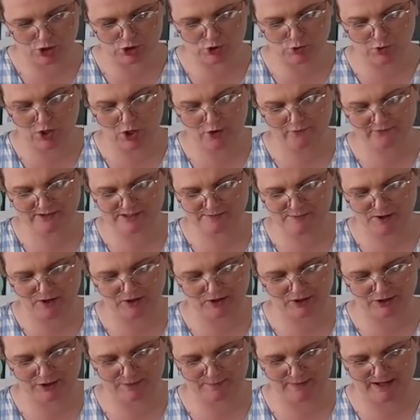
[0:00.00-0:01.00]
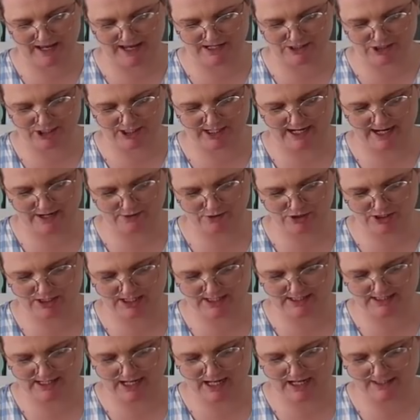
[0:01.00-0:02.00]
Twelve has spoken the pledge and now
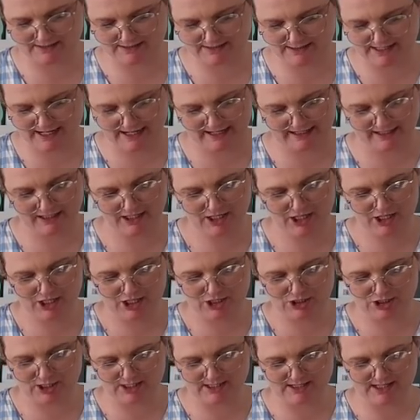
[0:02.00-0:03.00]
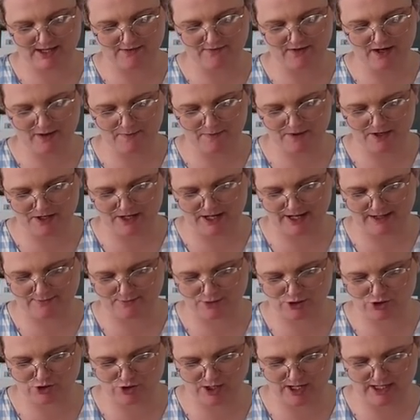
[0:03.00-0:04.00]
she is a huntling. She has given up her
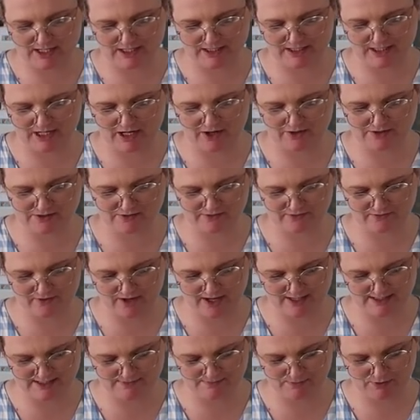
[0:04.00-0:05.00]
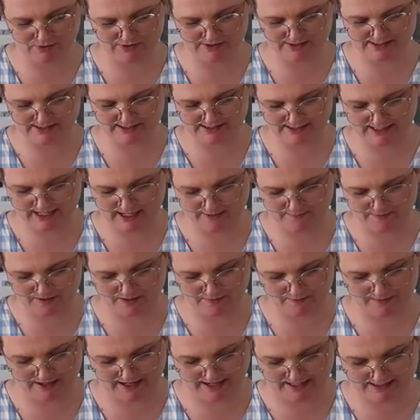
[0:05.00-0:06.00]
name to train in the art of fighting monsters and keeping
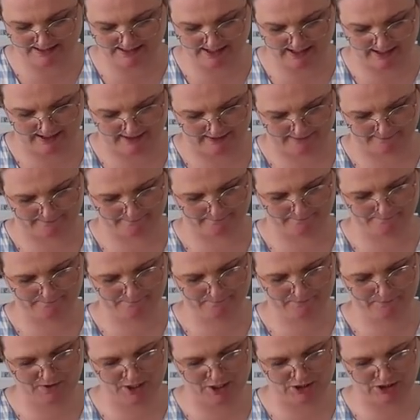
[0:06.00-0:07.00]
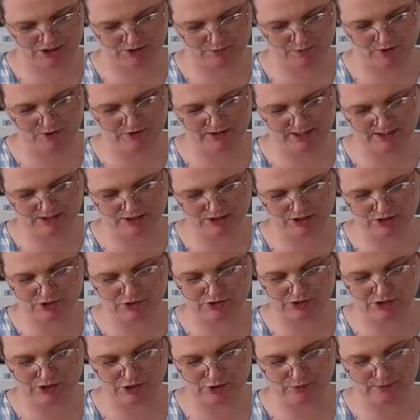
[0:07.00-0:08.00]
the peace and she won't get to
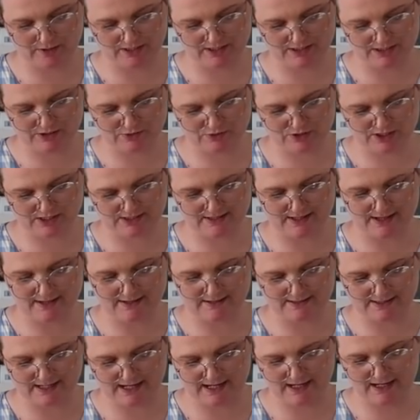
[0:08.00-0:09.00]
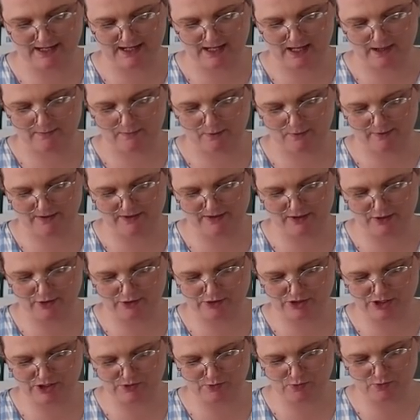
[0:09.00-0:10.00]
choose a new one until she's earned it. But when the
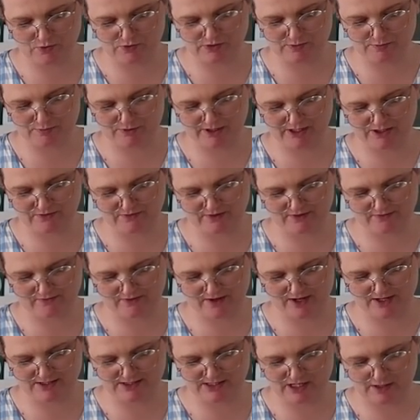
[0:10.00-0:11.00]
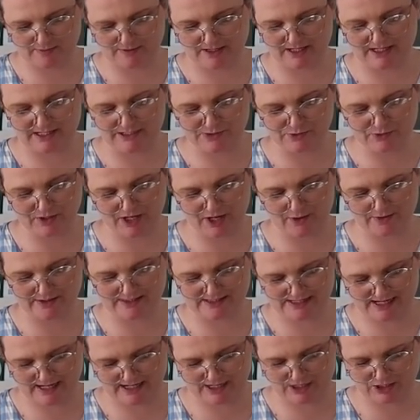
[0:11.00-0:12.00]
lodge's walls are breached for the first time and a little girl
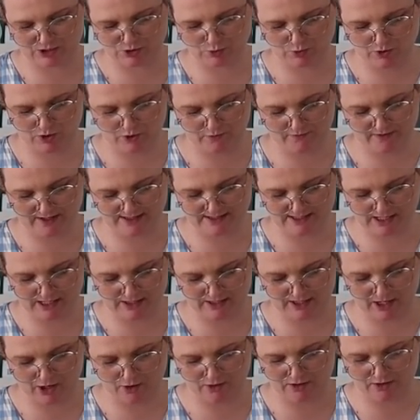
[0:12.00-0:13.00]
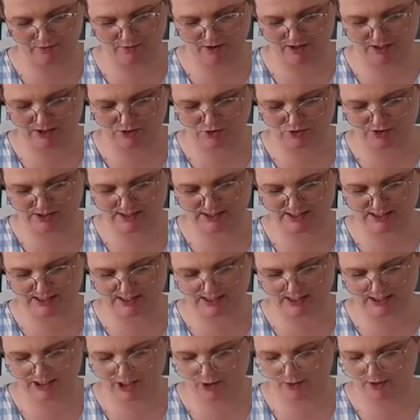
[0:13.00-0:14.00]
is taken, 12 is the only one interested
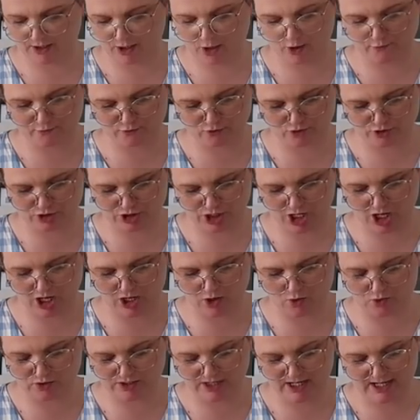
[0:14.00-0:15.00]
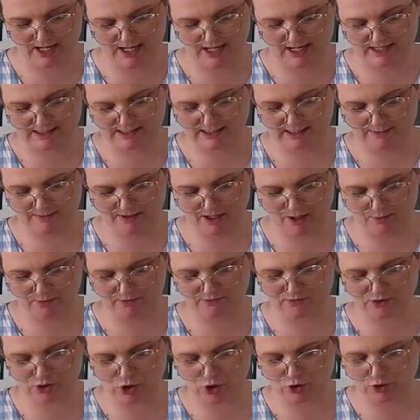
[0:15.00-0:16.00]
in going after a child. Teaming up
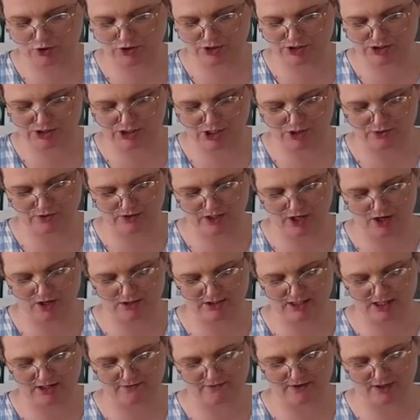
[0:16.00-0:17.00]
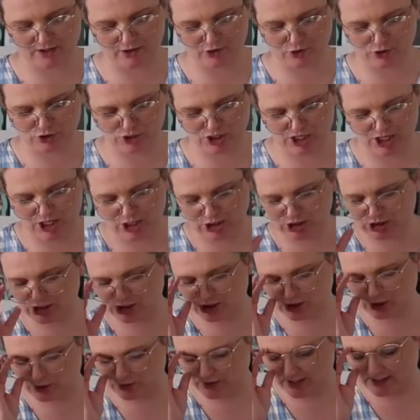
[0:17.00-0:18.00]
with Dog, the stone guardian of the lodge,
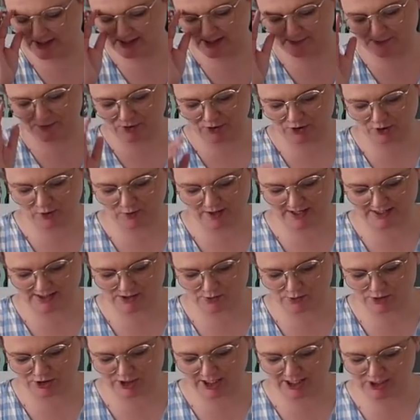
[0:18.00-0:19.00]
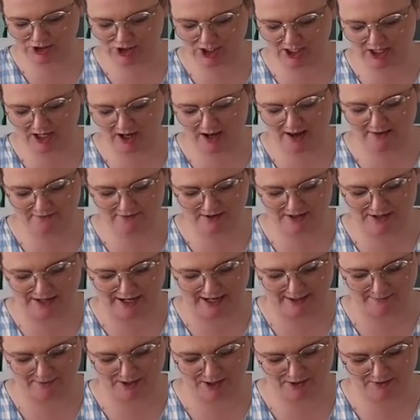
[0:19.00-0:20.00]
she soon ends up on a quest that will change her life, her
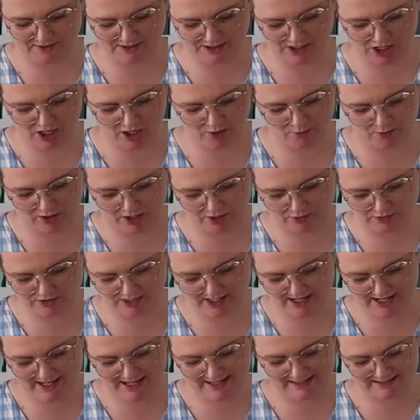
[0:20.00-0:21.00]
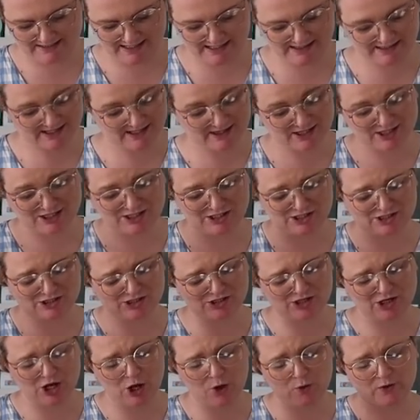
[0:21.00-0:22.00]
name and her entire world. Set in the
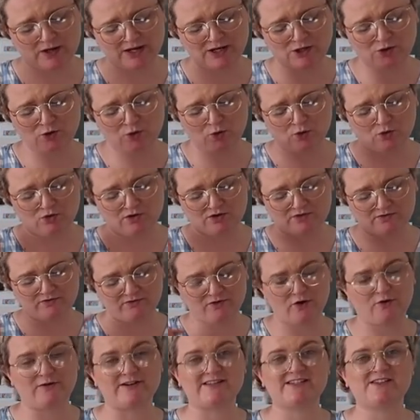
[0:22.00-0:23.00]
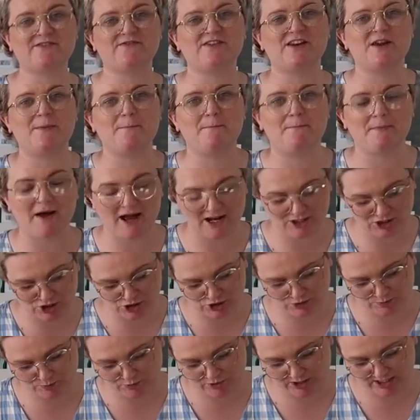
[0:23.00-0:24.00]
snowy northern forests of an
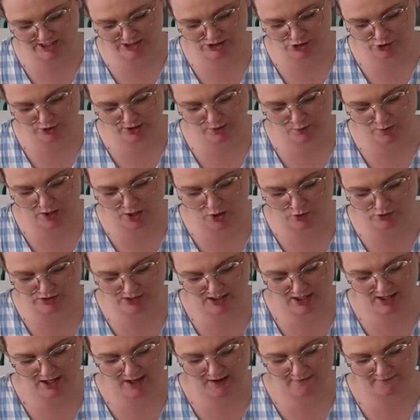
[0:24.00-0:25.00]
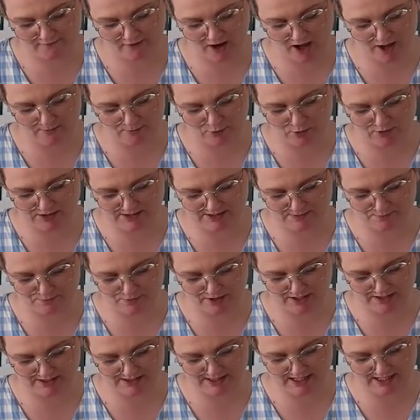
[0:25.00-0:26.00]
imagined prehistoric world, Fireborn is a
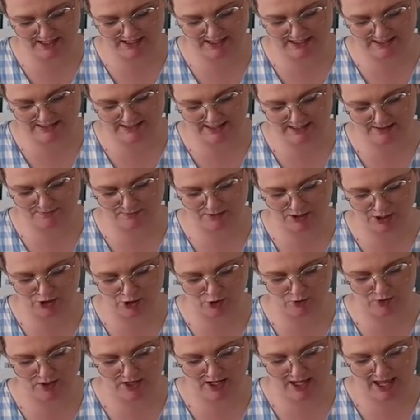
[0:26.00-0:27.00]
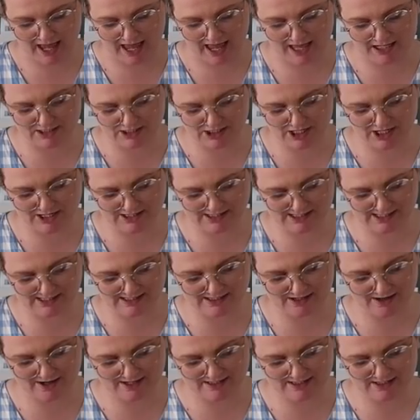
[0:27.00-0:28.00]
breathtaking debut. It uh, turns
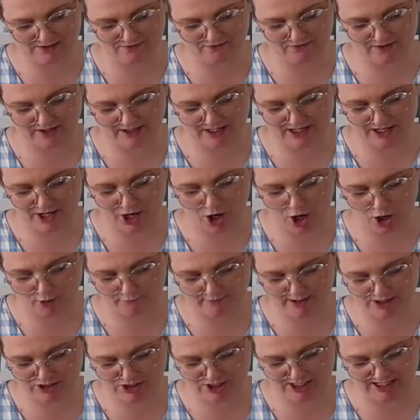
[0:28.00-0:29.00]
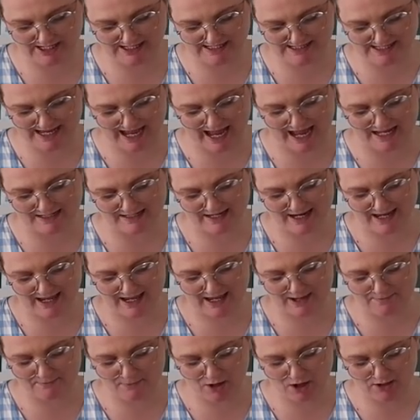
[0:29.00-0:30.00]
exciting, funny and heart-wrenchingly sad.
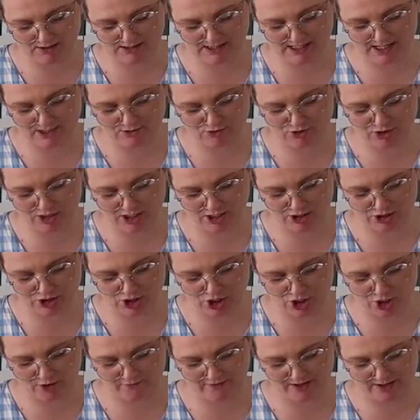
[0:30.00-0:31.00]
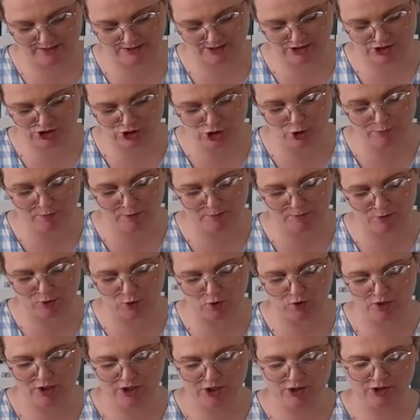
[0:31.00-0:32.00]
It marks the introduction of an
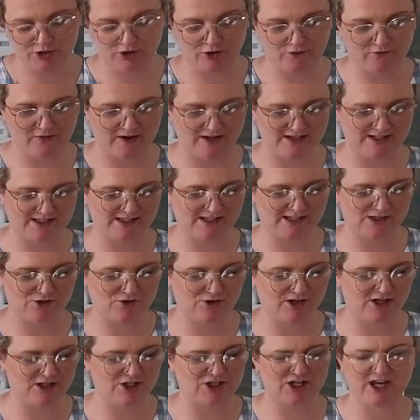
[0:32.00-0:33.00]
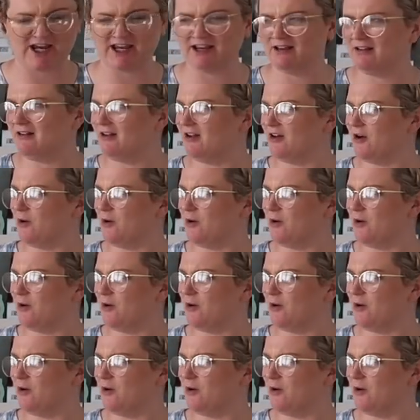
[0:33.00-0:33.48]
unstoppable new fantasy trilogy.